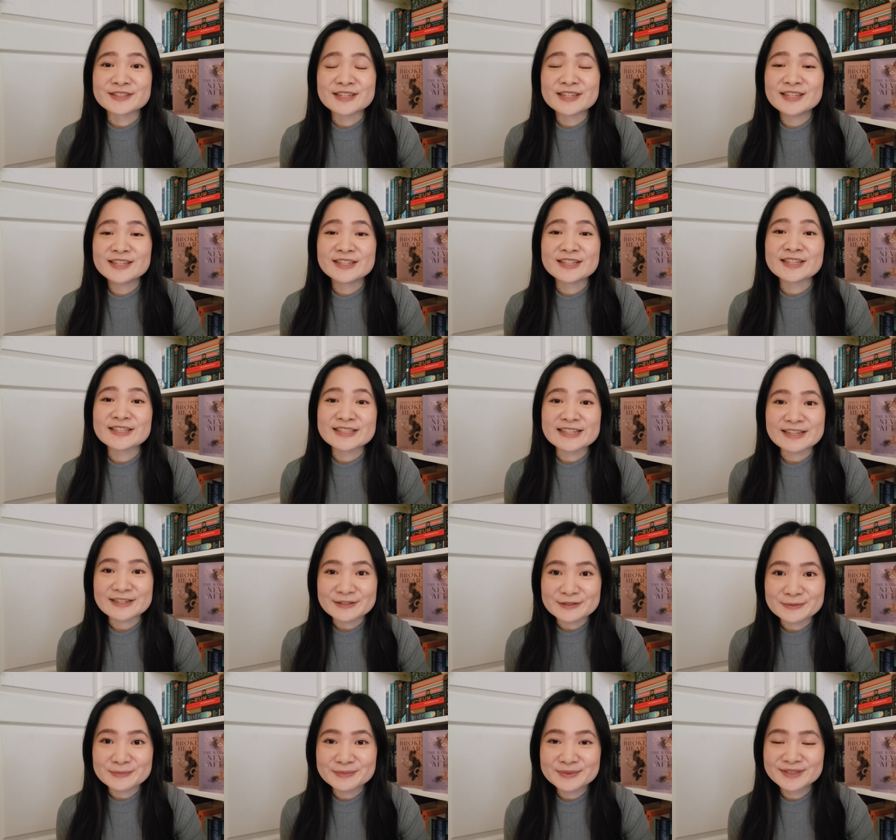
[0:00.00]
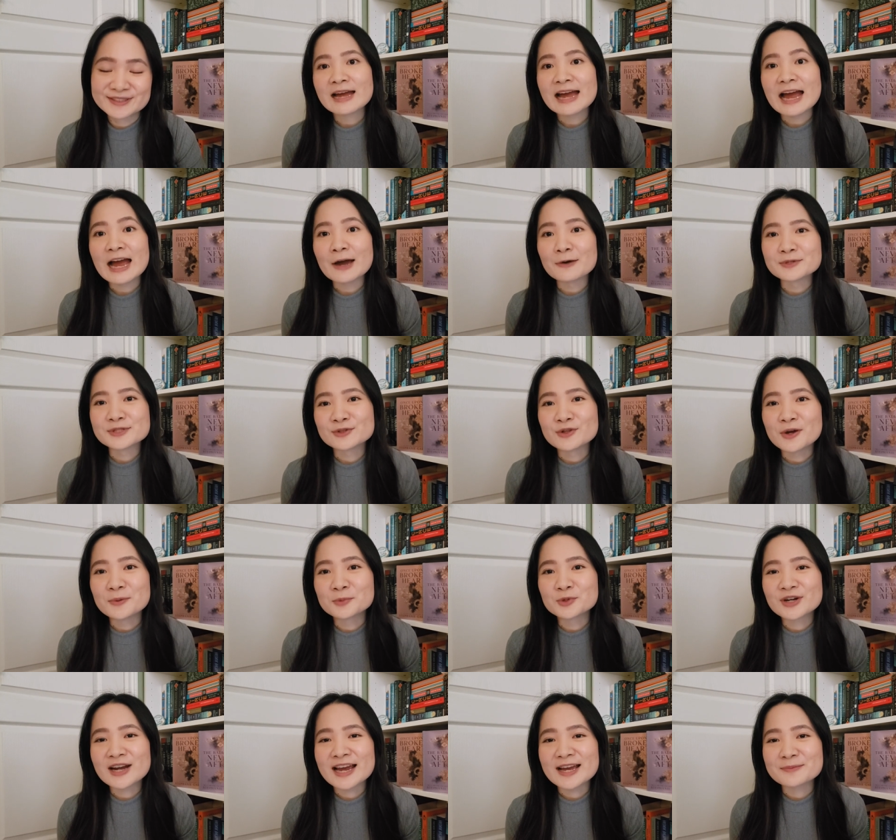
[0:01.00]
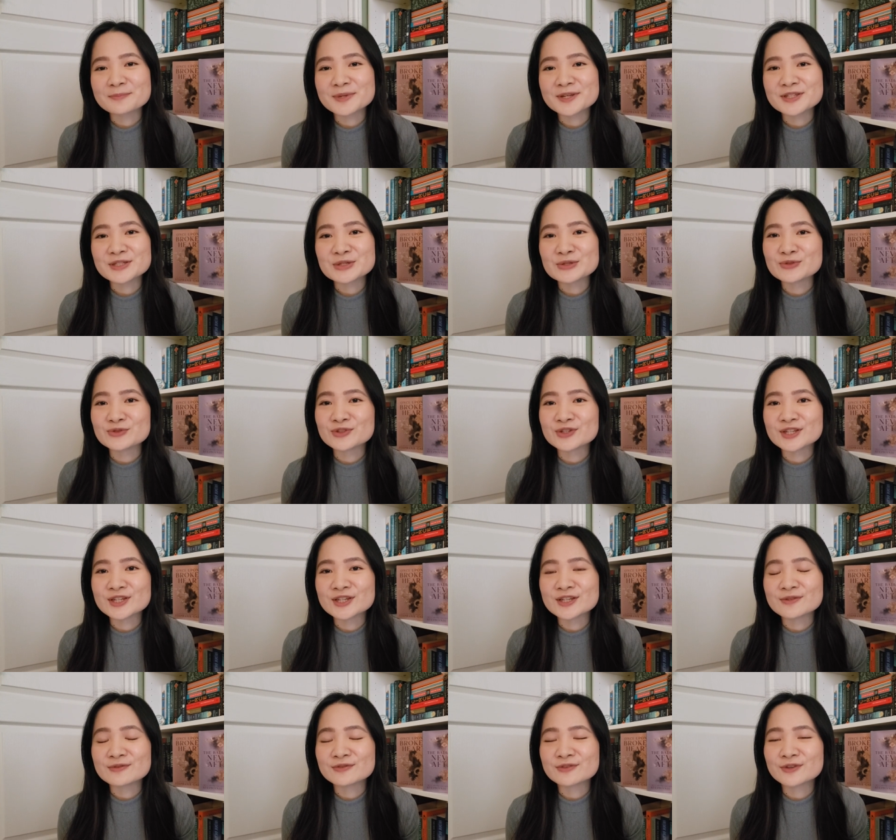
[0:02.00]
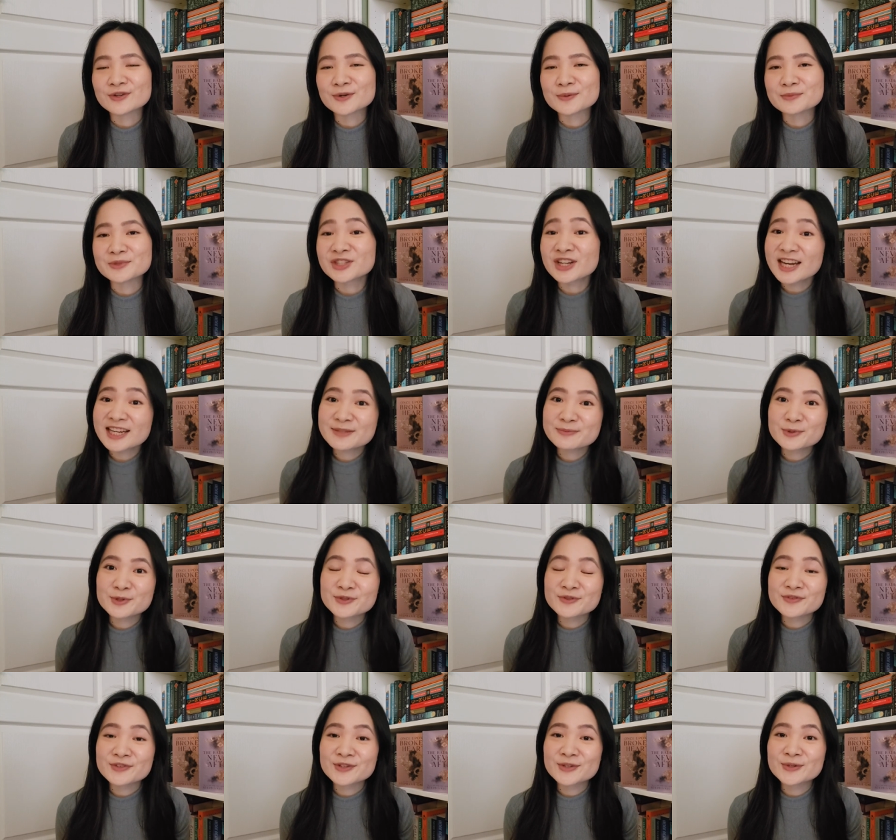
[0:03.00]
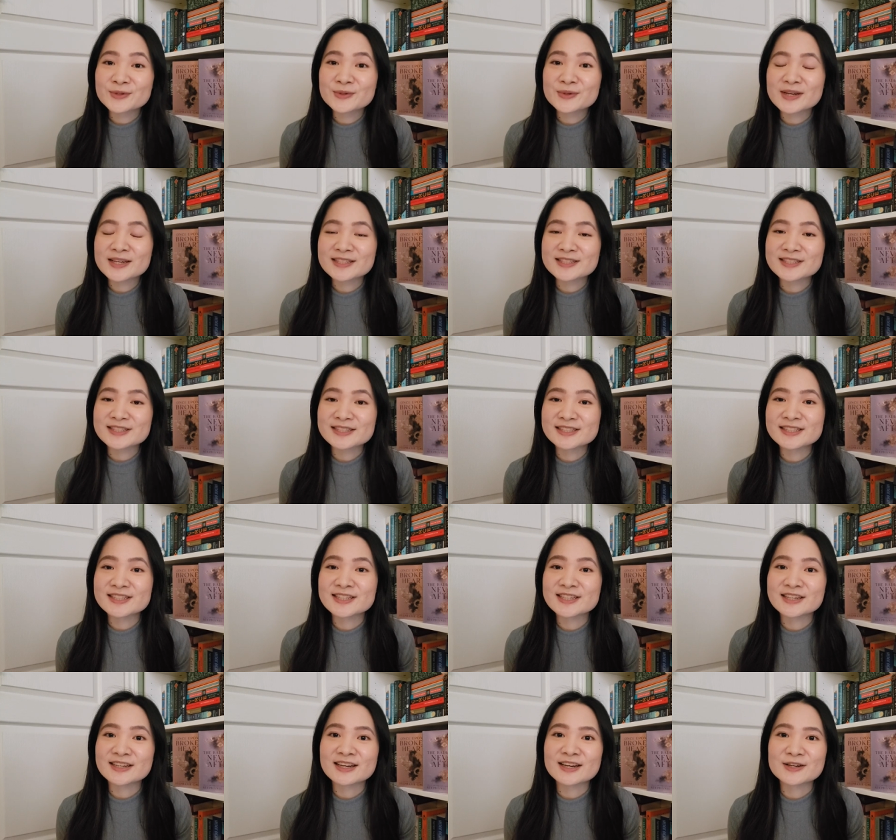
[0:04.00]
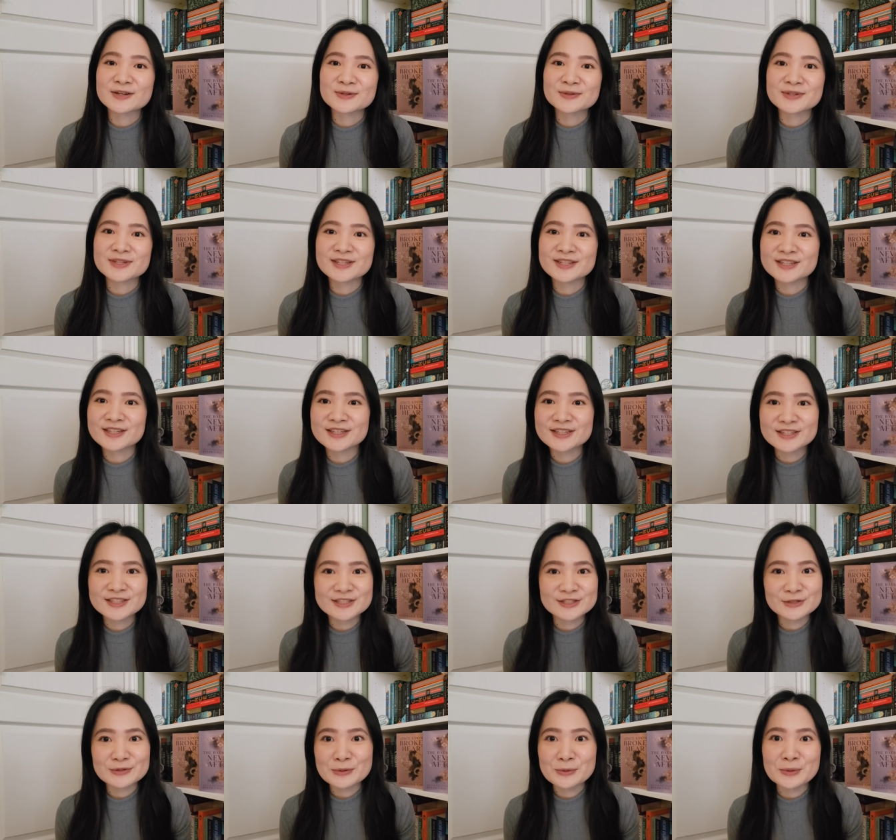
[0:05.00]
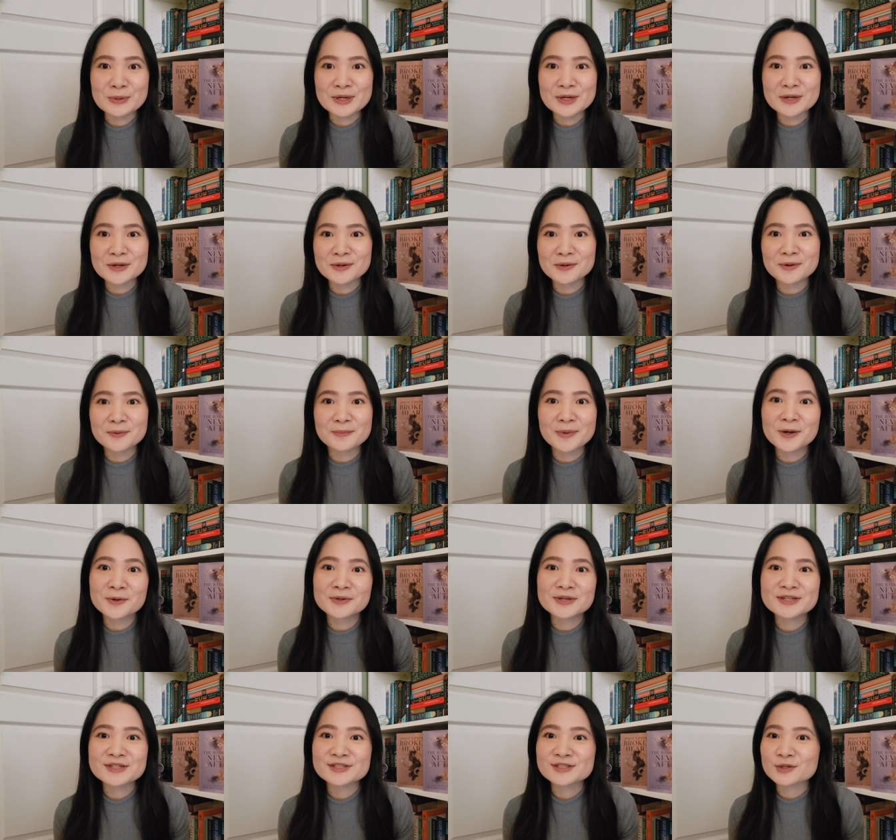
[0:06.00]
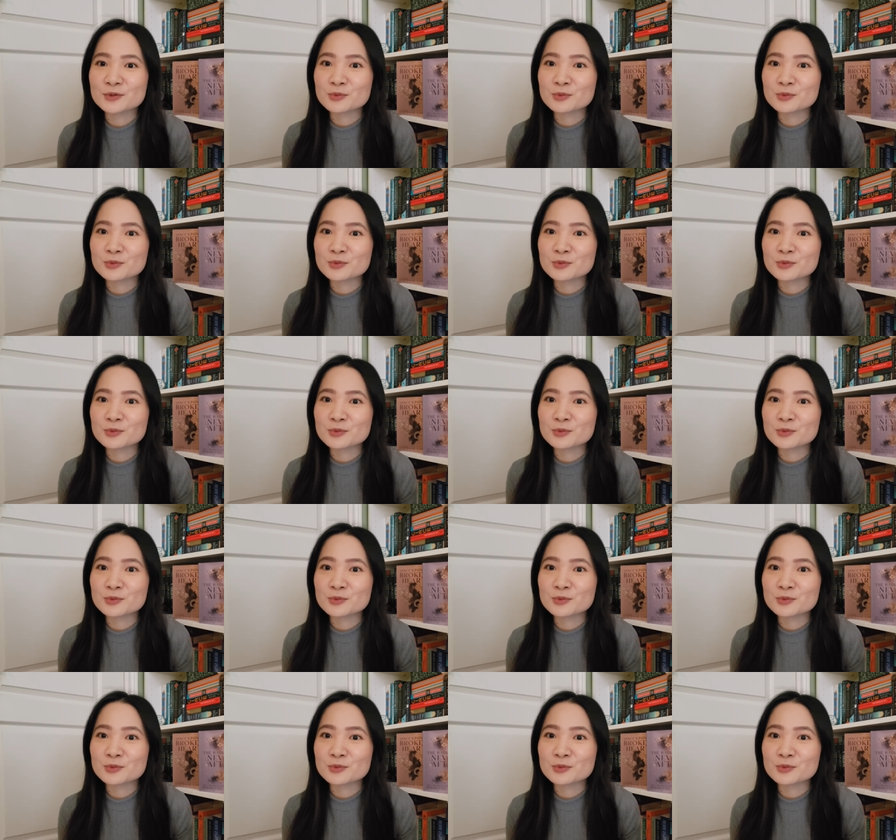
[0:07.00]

He needs help. I was a lot more happy to read from Jacks' point of view and to see how he is going about his